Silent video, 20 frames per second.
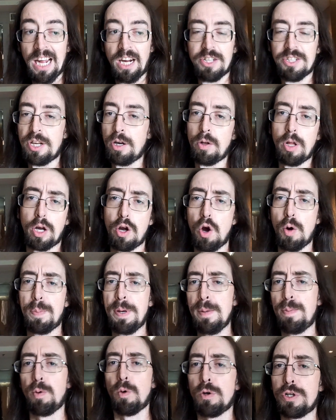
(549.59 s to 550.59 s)
because they're like, oh,
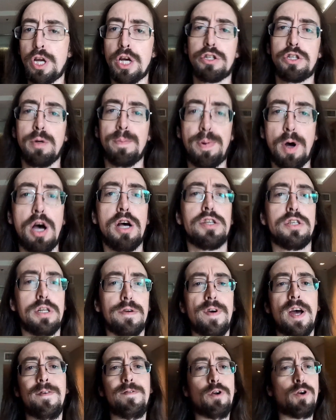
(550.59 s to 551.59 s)
people were testing
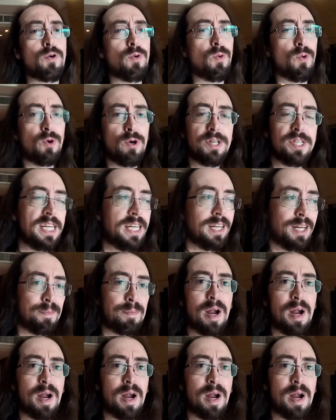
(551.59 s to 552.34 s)
positive after quarantine.